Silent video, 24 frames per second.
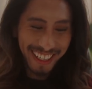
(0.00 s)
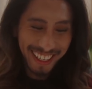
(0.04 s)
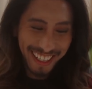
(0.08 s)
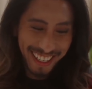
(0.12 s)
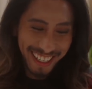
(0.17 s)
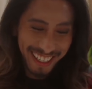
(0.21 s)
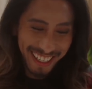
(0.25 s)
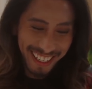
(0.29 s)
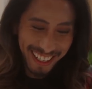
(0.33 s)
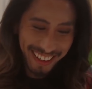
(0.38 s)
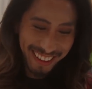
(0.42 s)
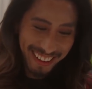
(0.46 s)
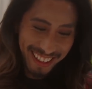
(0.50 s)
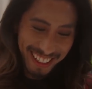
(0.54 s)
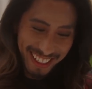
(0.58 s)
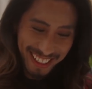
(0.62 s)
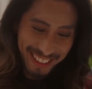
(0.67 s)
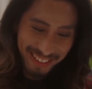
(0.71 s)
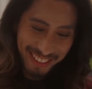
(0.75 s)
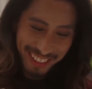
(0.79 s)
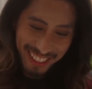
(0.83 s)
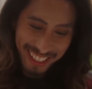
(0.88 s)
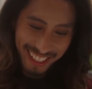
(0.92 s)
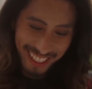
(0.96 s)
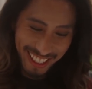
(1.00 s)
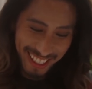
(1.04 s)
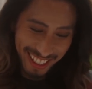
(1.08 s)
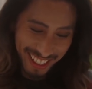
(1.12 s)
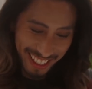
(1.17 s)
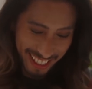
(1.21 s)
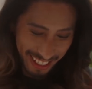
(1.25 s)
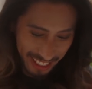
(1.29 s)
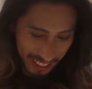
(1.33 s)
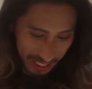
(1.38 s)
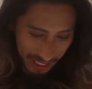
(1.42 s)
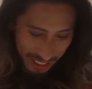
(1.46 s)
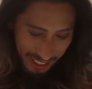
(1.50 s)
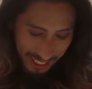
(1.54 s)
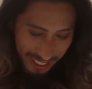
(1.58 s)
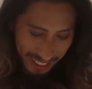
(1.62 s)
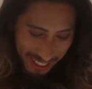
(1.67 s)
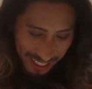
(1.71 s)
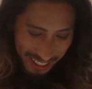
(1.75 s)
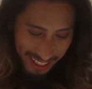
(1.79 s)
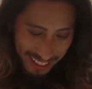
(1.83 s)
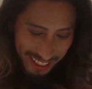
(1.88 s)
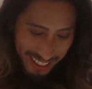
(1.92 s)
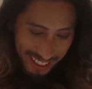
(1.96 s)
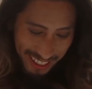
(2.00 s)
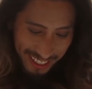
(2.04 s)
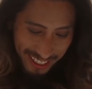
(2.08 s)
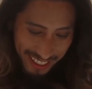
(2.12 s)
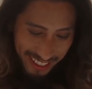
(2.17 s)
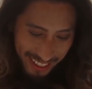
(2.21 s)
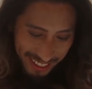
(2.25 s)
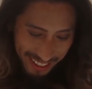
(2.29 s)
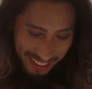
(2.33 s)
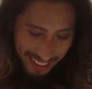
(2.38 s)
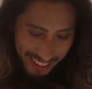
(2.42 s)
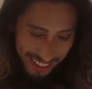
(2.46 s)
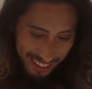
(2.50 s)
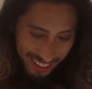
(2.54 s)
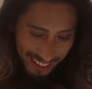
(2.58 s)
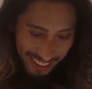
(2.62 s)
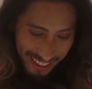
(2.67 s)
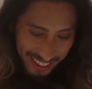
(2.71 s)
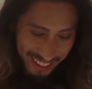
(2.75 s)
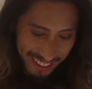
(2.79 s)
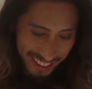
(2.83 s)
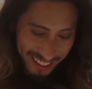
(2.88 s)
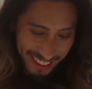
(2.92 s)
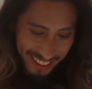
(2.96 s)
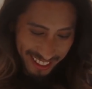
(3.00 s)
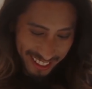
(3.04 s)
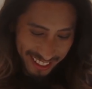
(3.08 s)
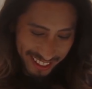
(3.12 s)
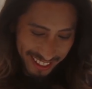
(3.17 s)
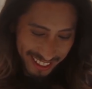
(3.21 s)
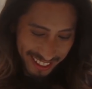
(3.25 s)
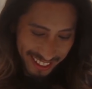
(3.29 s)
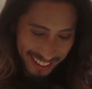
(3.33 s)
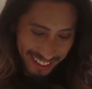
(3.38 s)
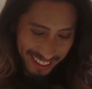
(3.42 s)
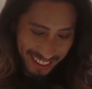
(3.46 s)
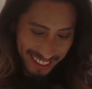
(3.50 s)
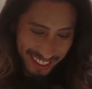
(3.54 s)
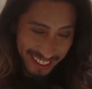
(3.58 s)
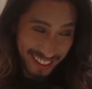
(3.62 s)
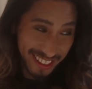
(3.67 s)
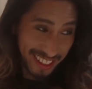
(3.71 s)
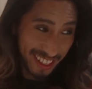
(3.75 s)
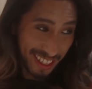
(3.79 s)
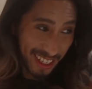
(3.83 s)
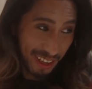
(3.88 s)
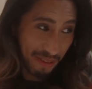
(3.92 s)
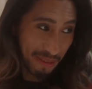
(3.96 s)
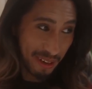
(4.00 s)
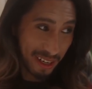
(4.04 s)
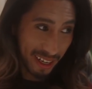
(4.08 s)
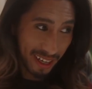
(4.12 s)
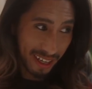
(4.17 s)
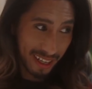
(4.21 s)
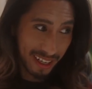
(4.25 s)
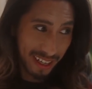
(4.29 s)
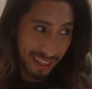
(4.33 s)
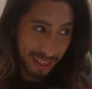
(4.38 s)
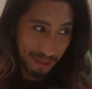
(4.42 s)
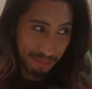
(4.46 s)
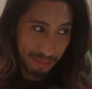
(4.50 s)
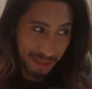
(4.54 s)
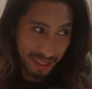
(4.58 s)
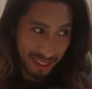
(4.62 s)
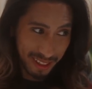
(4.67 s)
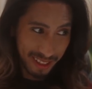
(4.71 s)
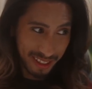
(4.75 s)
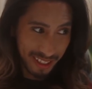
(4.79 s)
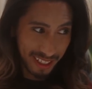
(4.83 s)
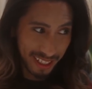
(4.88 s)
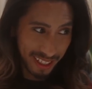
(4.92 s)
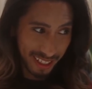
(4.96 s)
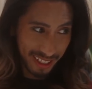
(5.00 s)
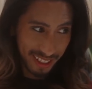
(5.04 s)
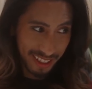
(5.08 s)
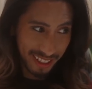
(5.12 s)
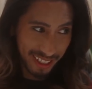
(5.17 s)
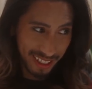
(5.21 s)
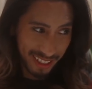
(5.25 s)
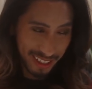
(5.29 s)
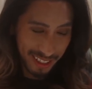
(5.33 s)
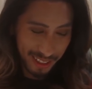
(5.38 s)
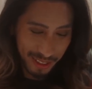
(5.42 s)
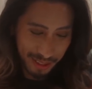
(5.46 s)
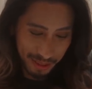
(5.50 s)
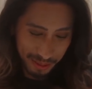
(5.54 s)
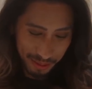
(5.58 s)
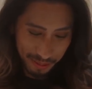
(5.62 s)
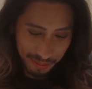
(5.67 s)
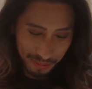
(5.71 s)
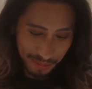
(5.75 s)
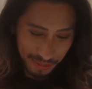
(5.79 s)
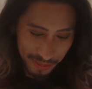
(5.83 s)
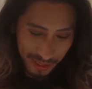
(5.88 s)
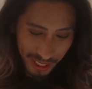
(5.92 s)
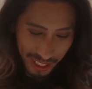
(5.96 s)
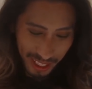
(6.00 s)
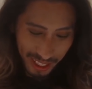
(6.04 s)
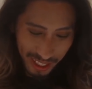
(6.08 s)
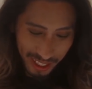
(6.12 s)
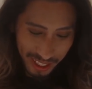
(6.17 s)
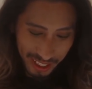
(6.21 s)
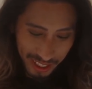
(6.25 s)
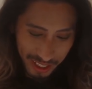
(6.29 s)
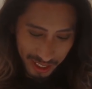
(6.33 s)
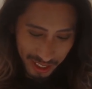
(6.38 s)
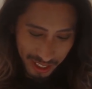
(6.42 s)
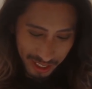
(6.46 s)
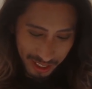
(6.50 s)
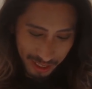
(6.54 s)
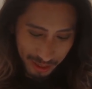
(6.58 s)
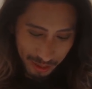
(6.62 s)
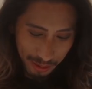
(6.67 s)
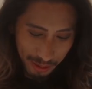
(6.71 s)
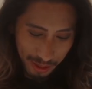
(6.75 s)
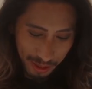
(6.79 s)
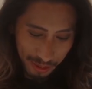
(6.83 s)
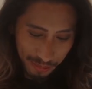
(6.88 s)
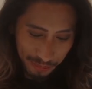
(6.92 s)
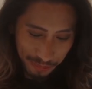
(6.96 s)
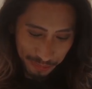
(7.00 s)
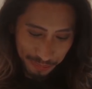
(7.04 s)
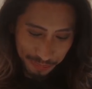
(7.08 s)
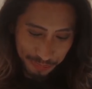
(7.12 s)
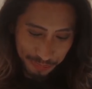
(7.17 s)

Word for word: Anyhow, let's begin here. Uh, it's not even a clip. It's like, I don't know, like a hairdresser one.